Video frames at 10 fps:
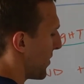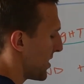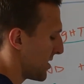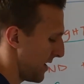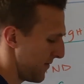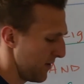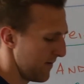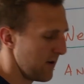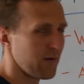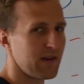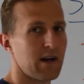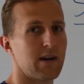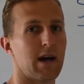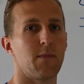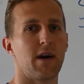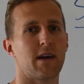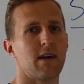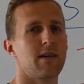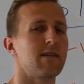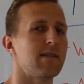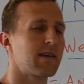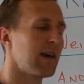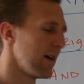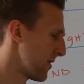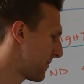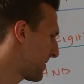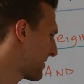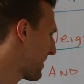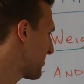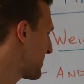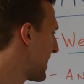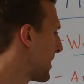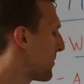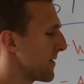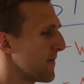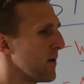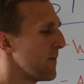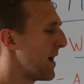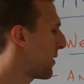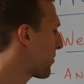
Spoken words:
which if you know what the airdyne bike is, it's killer. It's absolutely terrible. It's a full body